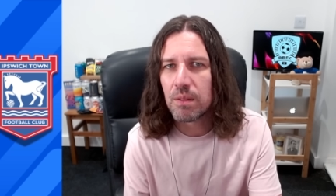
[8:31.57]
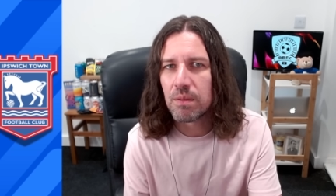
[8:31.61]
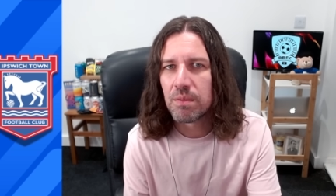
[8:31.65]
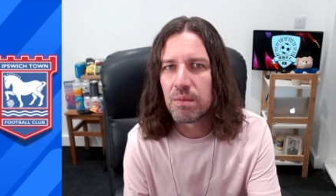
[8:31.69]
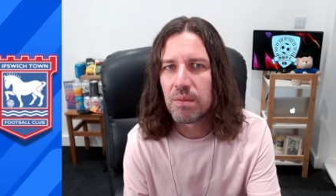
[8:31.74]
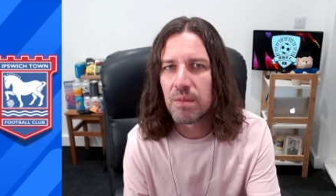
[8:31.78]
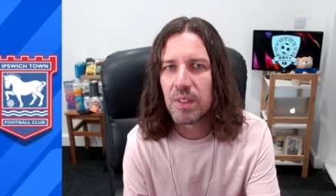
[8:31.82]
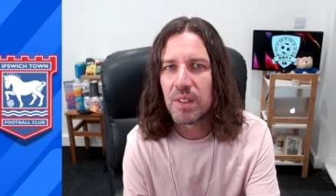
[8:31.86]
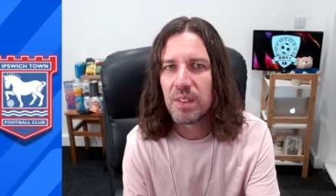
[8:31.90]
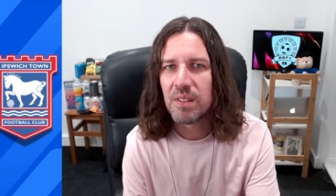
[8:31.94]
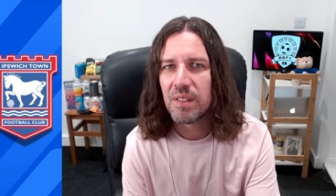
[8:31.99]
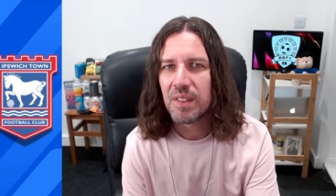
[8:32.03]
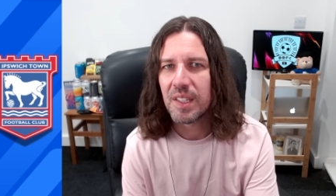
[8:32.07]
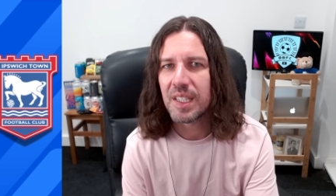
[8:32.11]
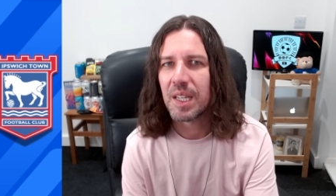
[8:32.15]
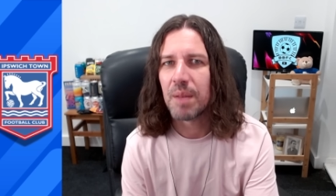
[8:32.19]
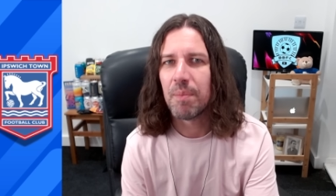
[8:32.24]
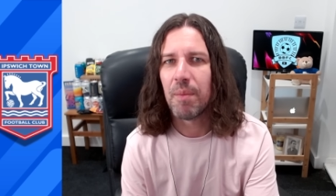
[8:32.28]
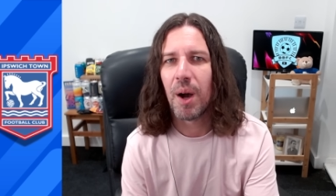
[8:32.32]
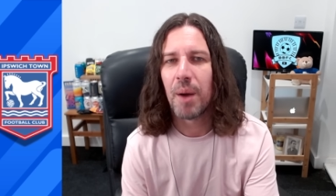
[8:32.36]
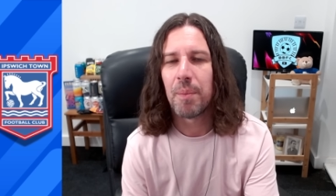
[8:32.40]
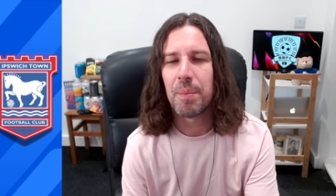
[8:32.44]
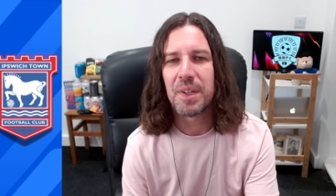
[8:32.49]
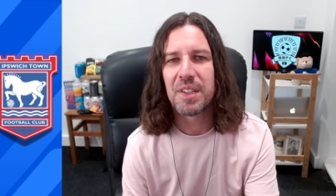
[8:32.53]
I think it
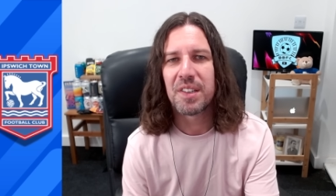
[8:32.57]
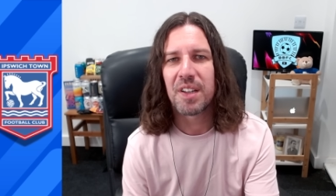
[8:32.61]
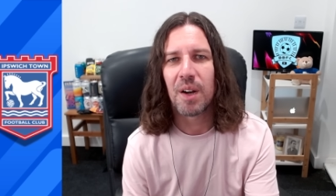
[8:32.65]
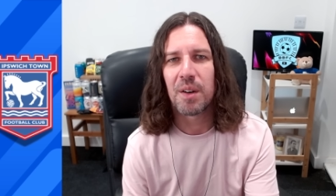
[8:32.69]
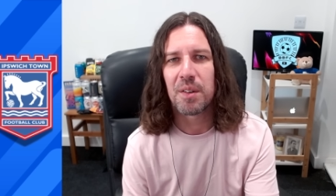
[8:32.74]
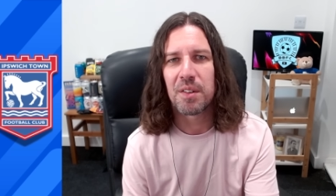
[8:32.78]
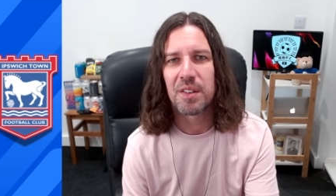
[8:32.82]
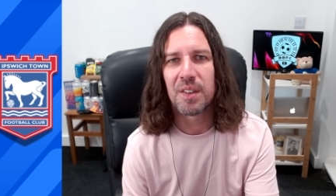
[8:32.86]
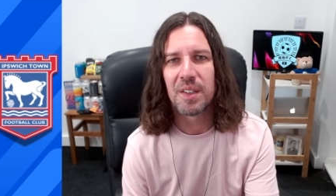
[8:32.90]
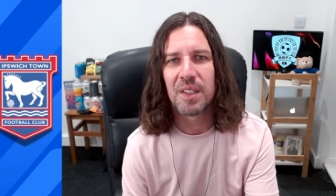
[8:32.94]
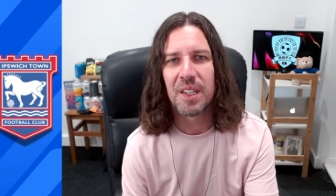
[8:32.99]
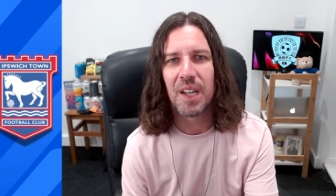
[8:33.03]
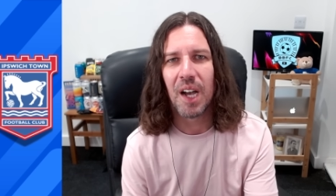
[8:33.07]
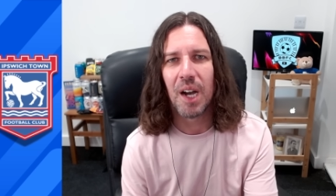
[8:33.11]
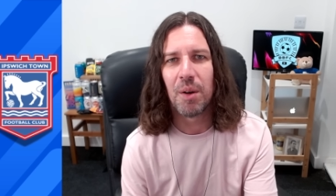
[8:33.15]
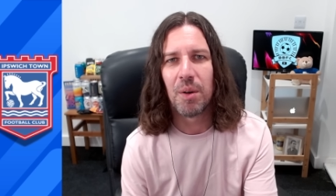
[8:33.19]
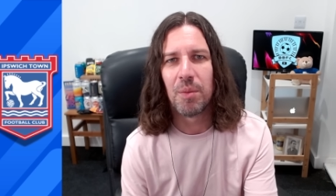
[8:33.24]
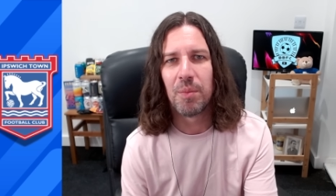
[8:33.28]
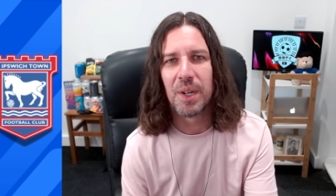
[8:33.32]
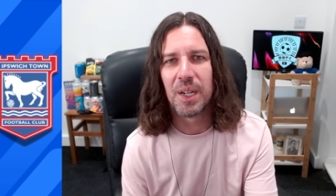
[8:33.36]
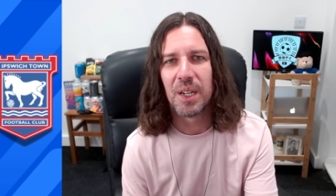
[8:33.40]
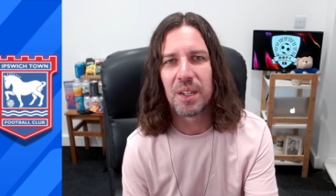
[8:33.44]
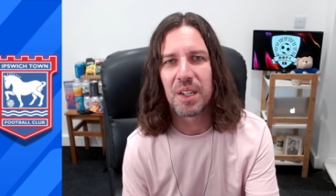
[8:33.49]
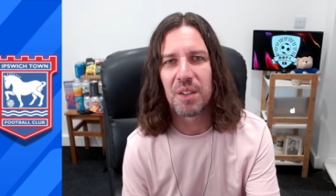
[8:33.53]
might be touch and go, and
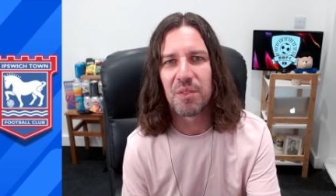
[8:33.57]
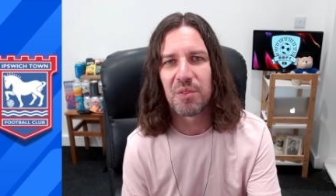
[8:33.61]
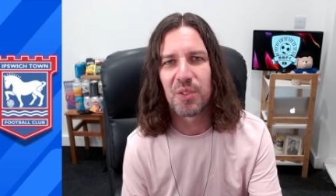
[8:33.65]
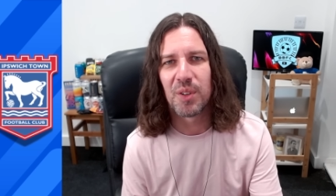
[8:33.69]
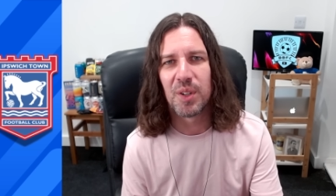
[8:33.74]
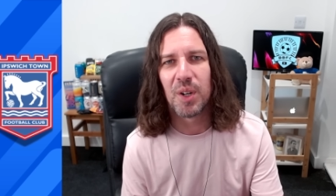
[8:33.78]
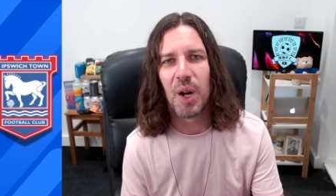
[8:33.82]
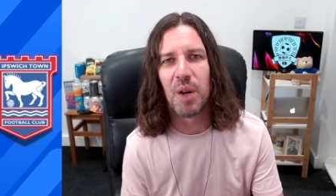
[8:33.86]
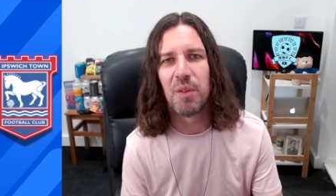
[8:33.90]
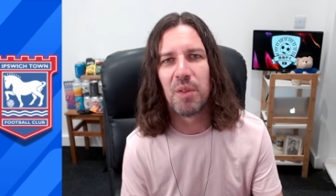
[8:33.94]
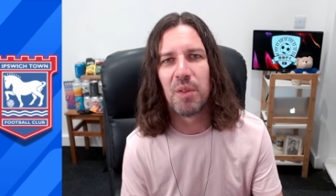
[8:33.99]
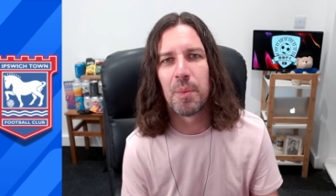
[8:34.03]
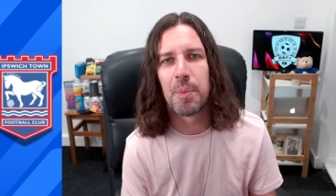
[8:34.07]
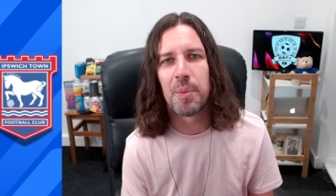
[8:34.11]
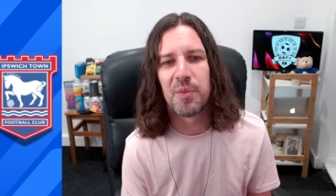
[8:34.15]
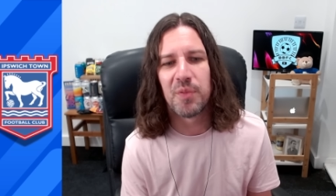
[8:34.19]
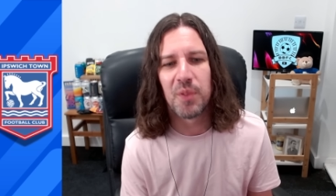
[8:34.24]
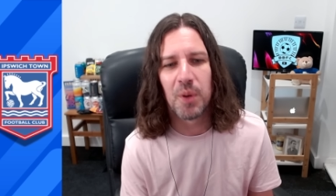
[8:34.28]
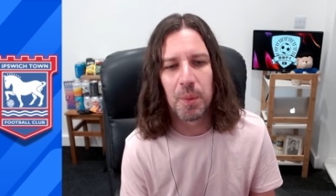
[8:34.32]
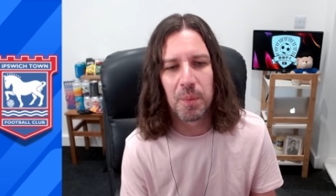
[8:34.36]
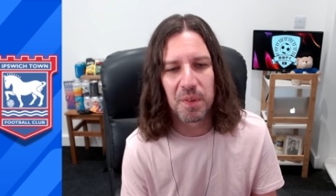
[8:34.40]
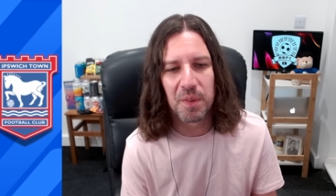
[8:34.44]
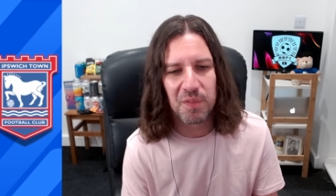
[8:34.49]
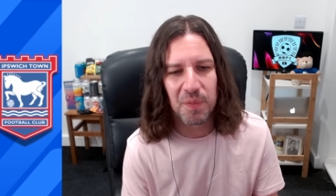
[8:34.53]
we're looking for an
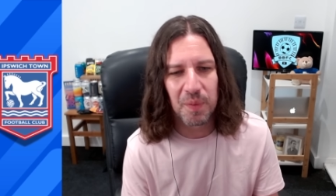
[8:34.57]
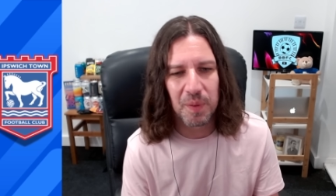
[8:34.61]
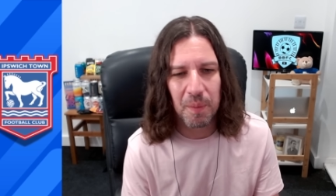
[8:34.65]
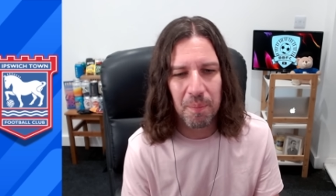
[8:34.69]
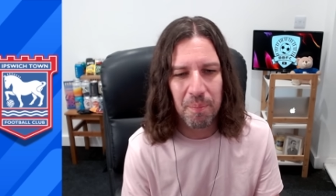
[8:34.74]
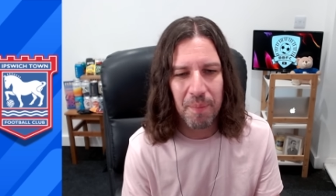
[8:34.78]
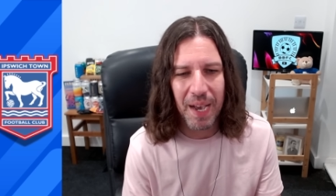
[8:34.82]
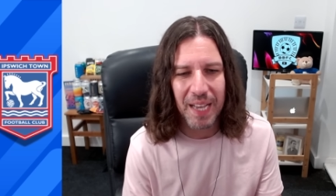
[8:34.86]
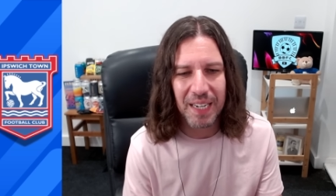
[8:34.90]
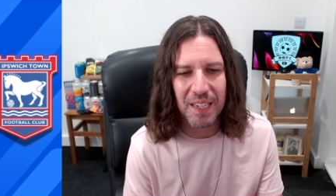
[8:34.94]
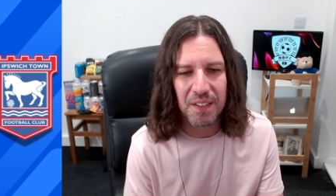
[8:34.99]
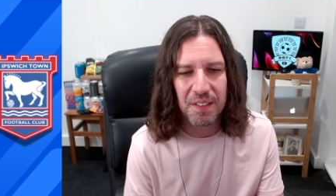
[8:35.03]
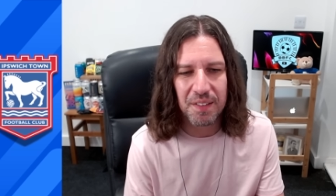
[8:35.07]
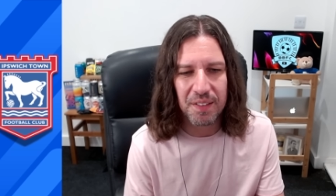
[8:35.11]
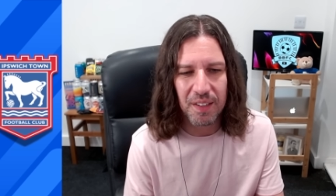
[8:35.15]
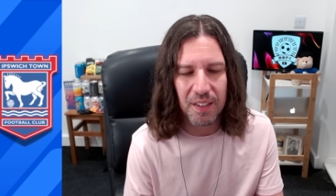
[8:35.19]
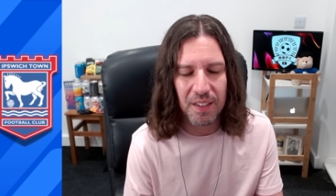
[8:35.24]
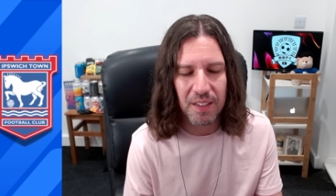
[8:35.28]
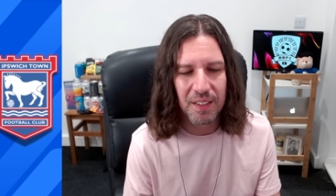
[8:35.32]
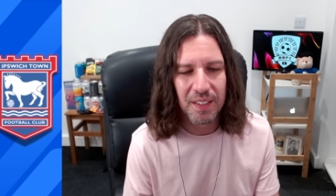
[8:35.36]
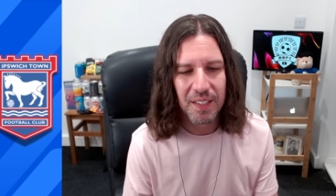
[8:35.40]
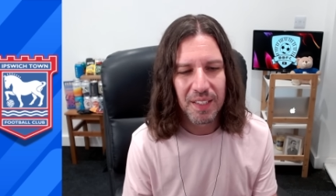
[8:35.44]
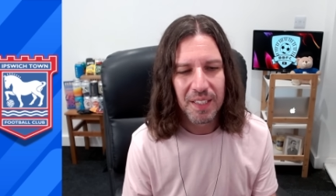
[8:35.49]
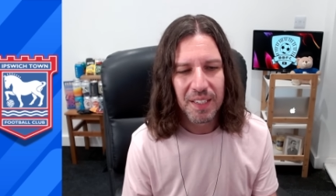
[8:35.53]
overperformance from the manager.